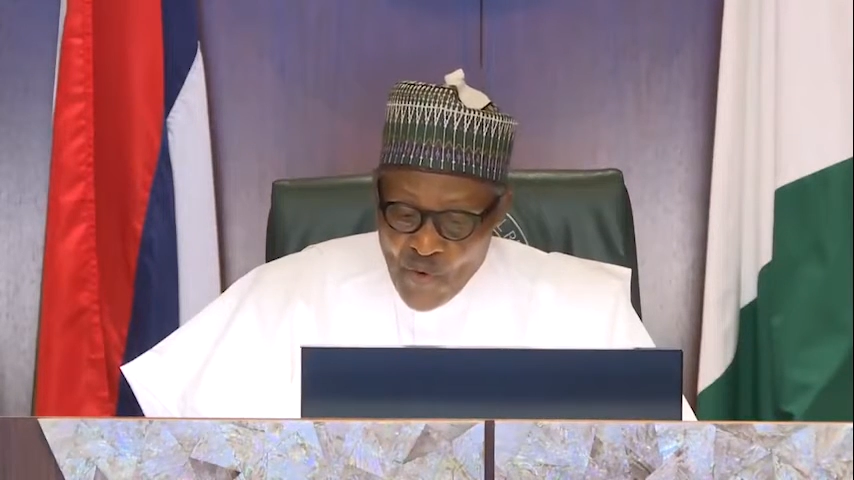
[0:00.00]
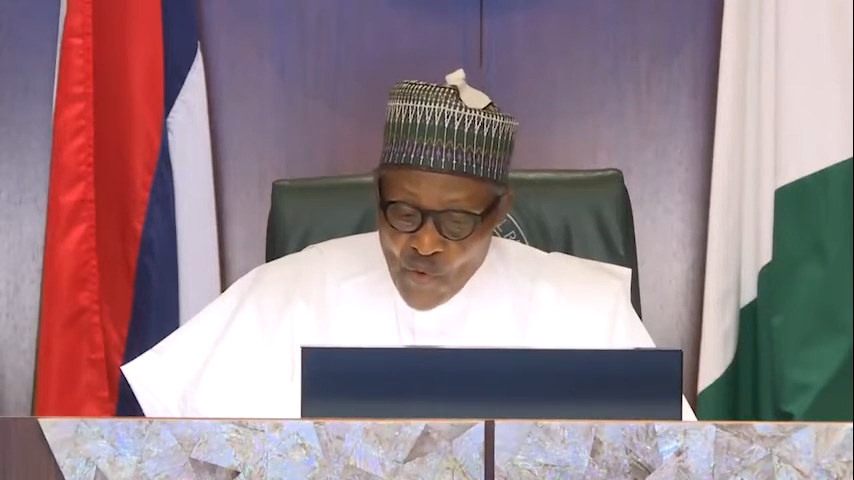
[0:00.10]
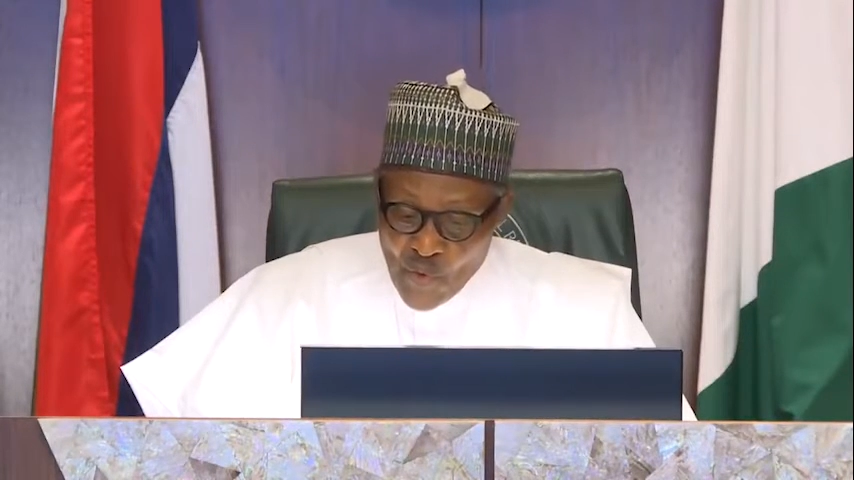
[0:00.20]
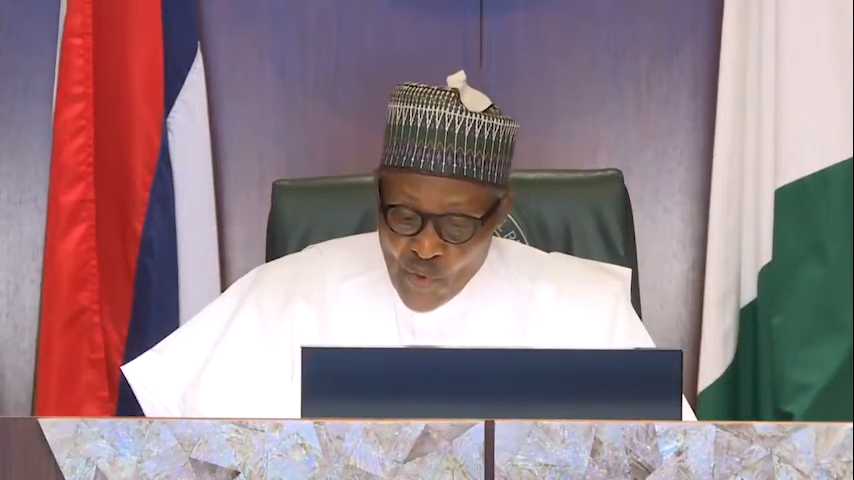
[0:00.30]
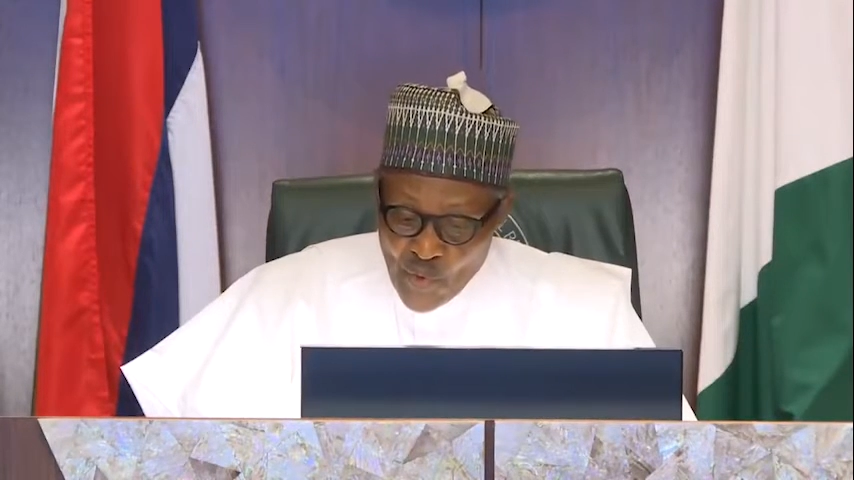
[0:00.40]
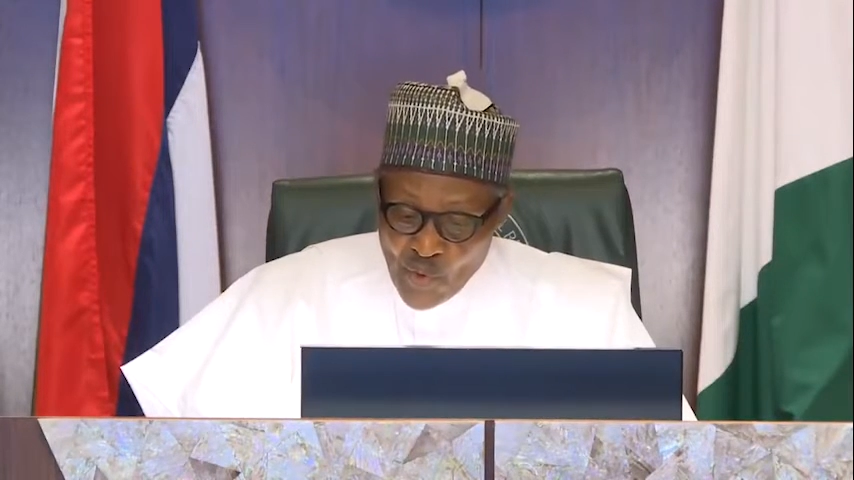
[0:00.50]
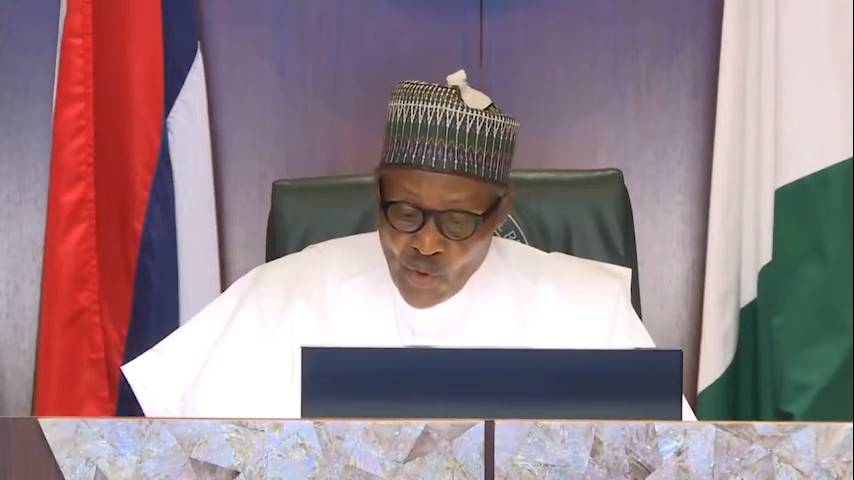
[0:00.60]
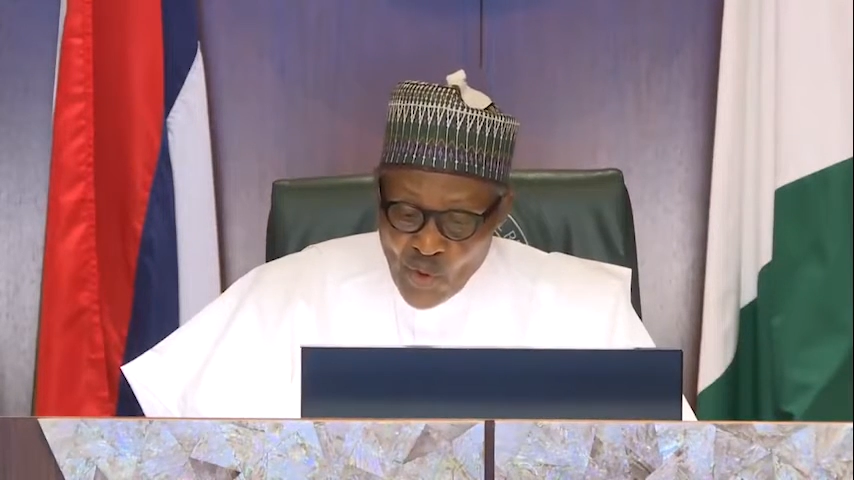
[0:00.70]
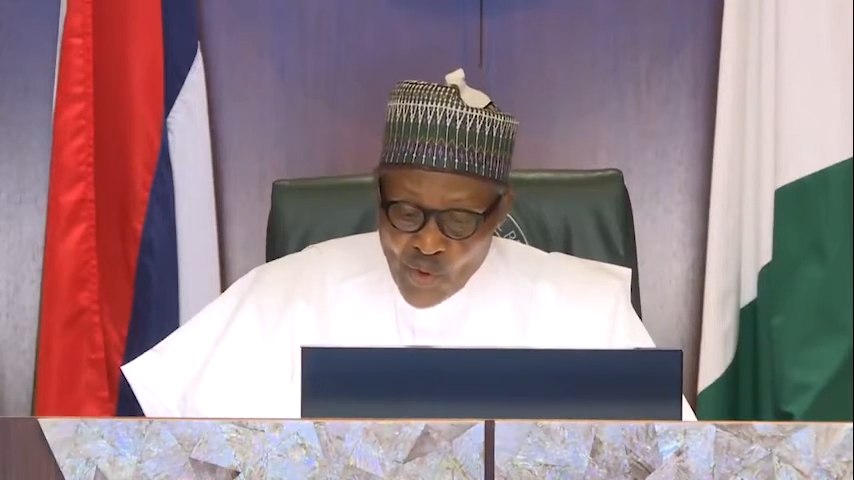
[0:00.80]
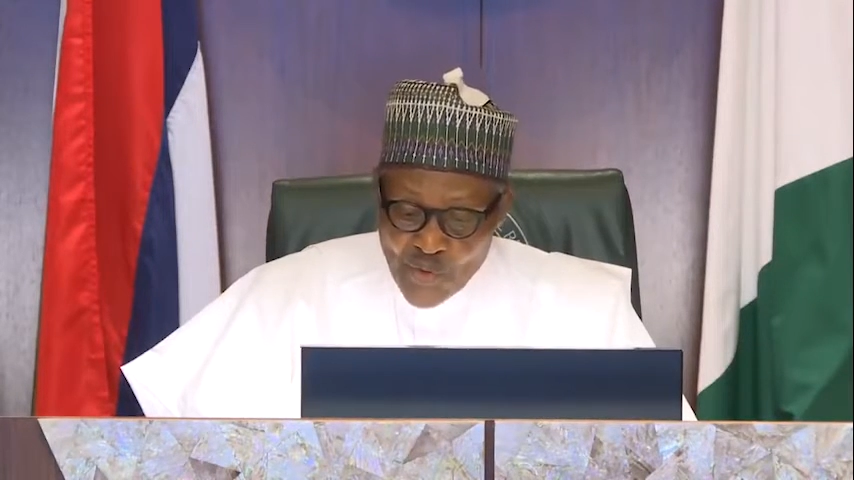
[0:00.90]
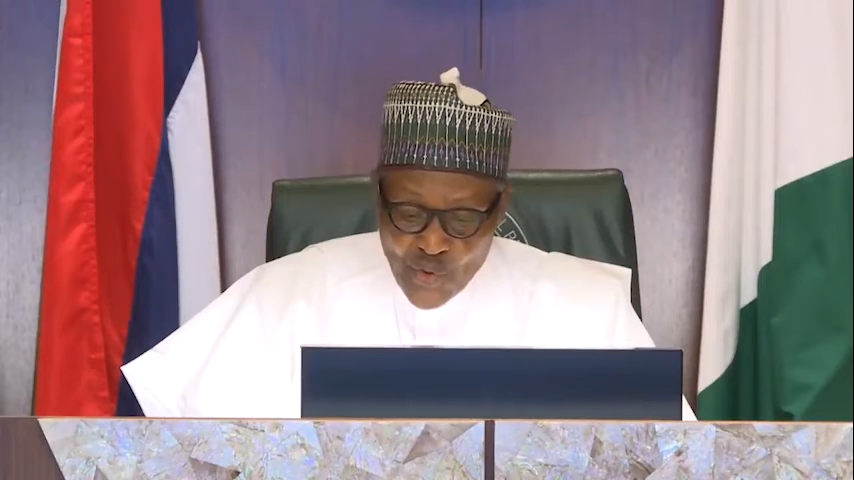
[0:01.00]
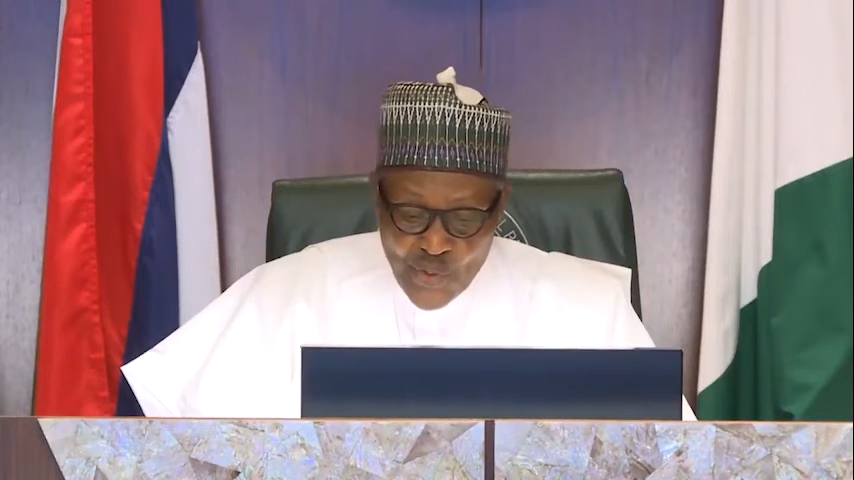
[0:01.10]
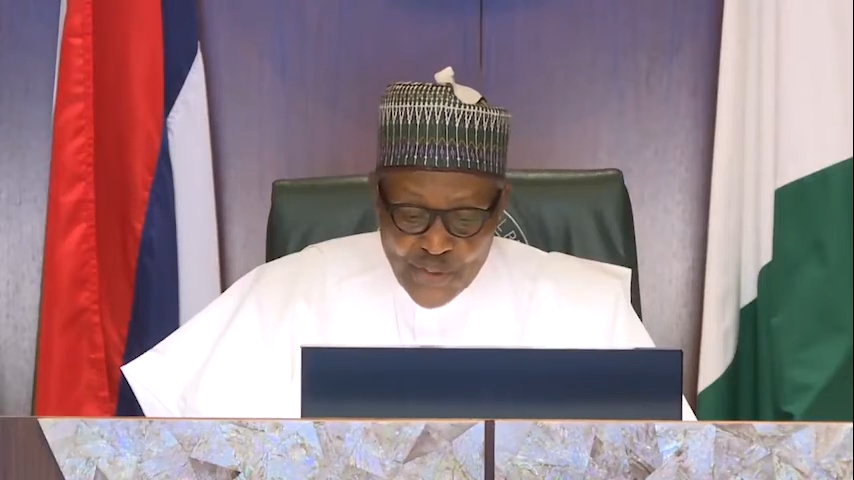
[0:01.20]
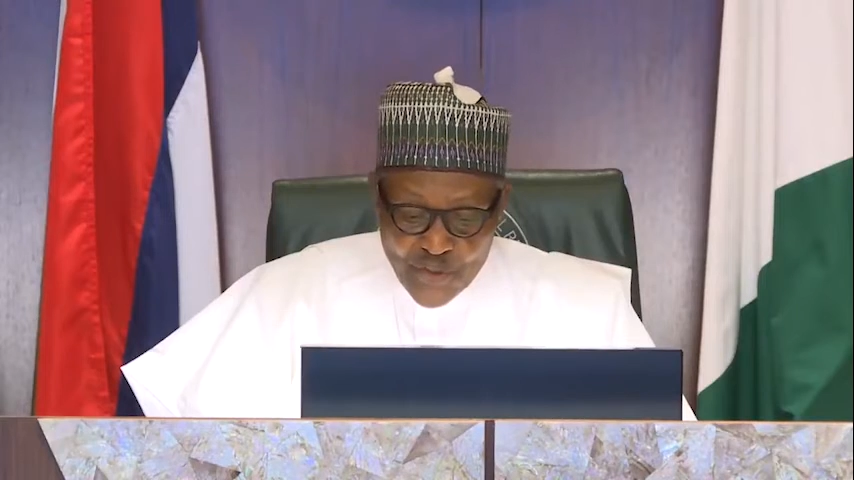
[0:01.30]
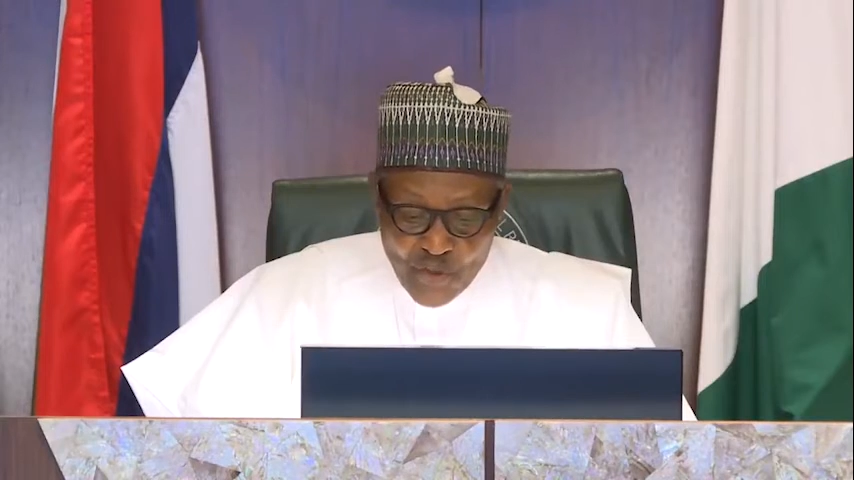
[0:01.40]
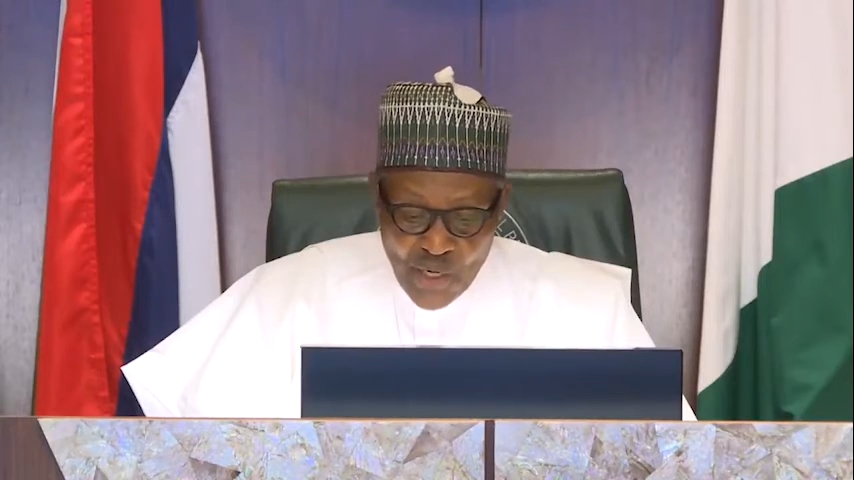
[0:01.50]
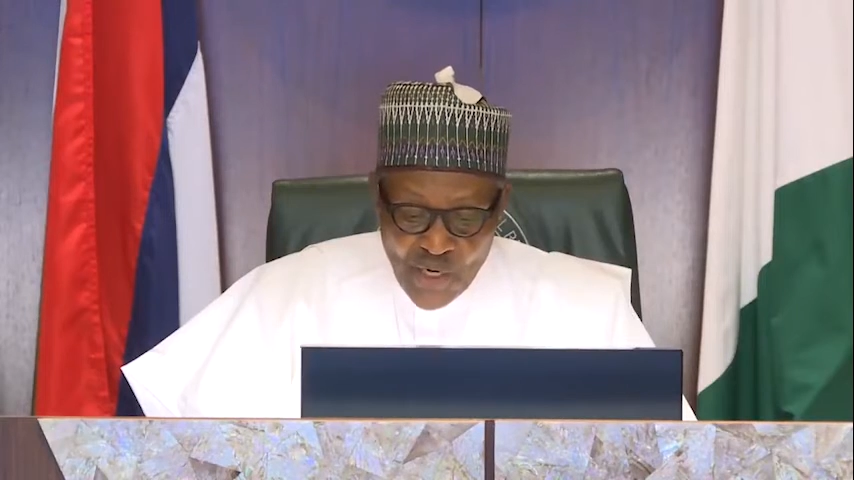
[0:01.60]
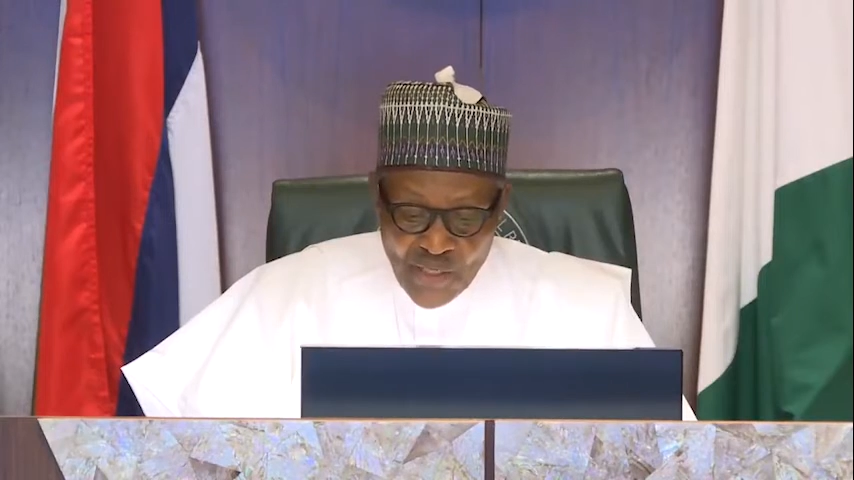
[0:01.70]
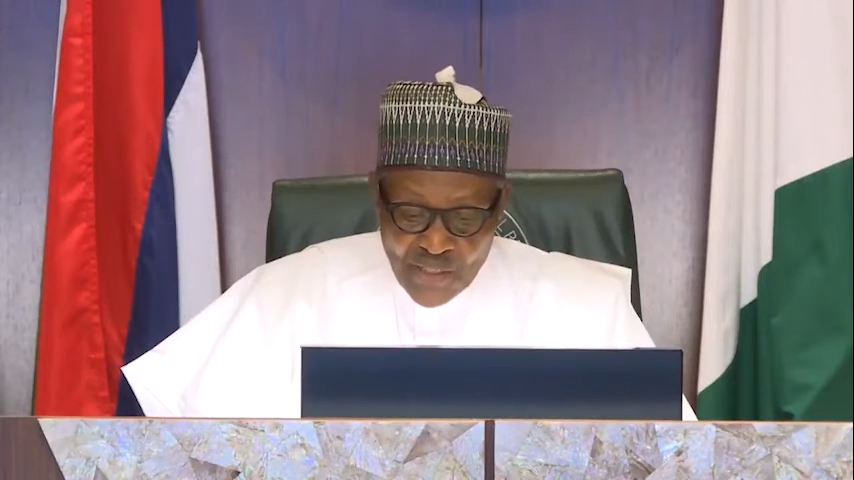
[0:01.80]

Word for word: We will also ensure